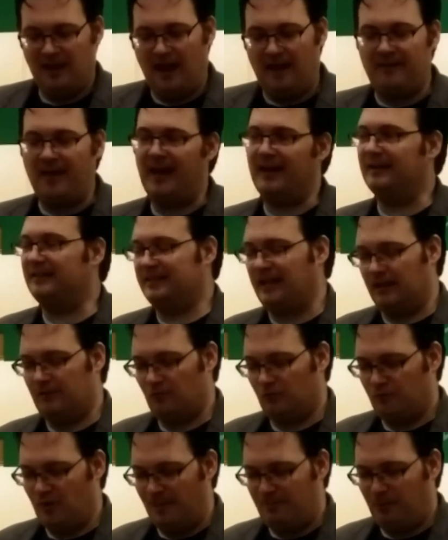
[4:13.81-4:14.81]
and that had sent
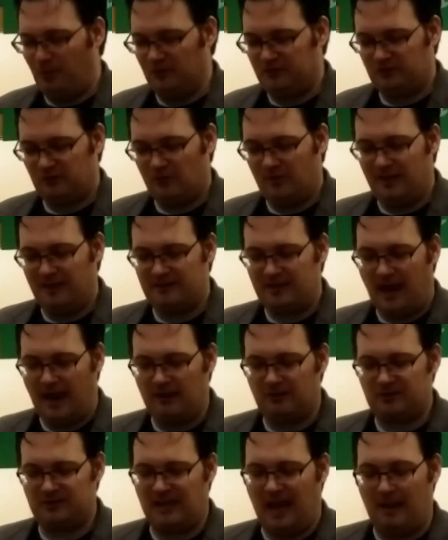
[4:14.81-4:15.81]
ripples through the
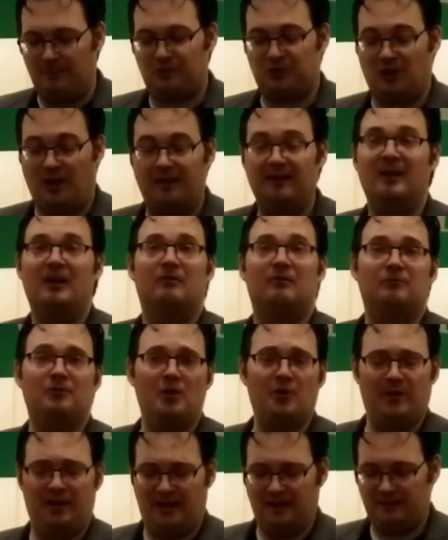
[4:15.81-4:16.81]
entire snapshot,
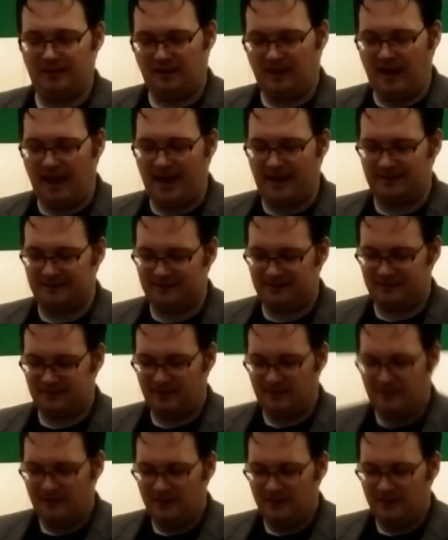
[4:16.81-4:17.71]
ruining the case.